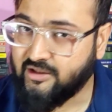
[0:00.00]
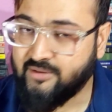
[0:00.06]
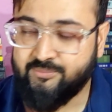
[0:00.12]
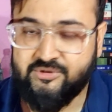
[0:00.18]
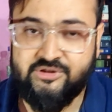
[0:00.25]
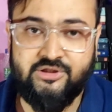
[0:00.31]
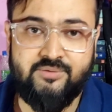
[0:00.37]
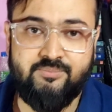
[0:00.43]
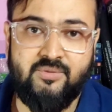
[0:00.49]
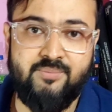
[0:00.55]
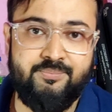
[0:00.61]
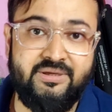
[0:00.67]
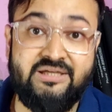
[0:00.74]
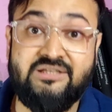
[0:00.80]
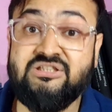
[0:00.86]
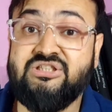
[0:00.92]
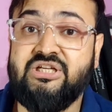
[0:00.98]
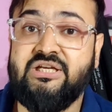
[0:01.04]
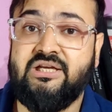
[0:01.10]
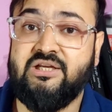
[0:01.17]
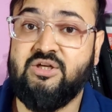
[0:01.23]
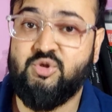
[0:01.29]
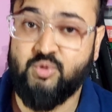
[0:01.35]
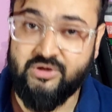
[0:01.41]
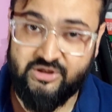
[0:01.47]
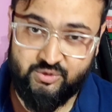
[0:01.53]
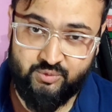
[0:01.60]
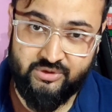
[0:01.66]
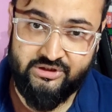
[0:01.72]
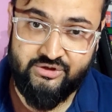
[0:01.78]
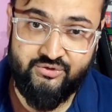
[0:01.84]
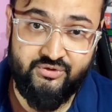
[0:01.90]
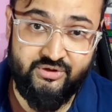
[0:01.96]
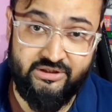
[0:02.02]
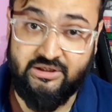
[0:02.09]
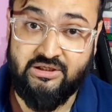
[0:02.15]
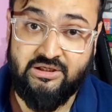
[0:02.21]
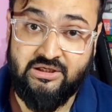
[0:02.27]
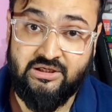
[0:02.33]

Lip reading: completed my PhD in 2023